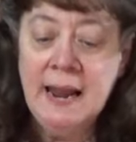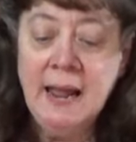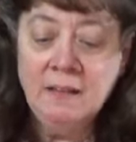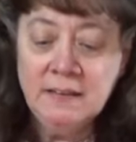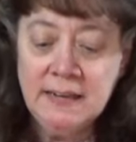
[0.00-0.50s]

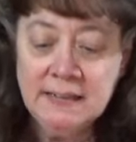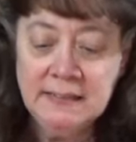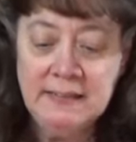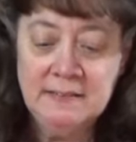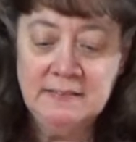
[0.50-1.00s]

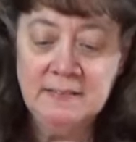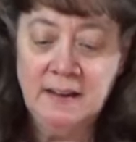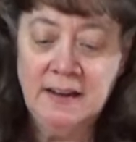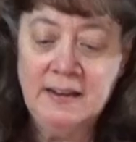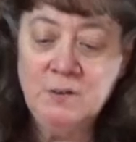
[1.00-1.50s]
elegantly
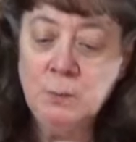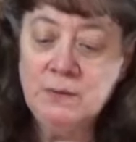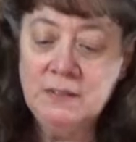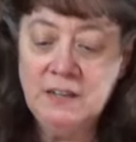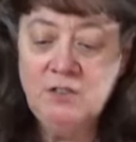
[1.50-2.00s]
designed
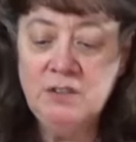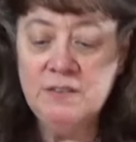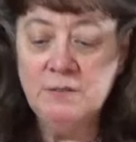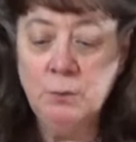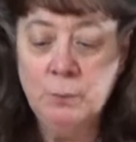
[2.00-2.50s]
with
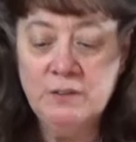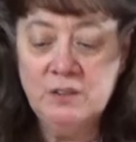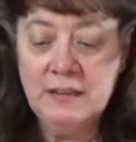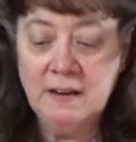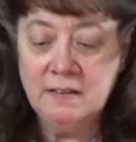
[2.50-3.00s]
touches of
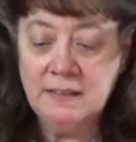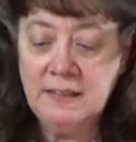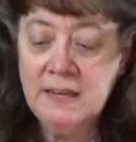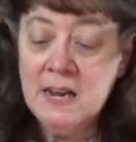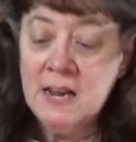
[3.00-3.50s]

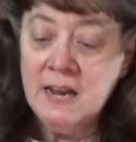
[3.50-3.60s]
originality,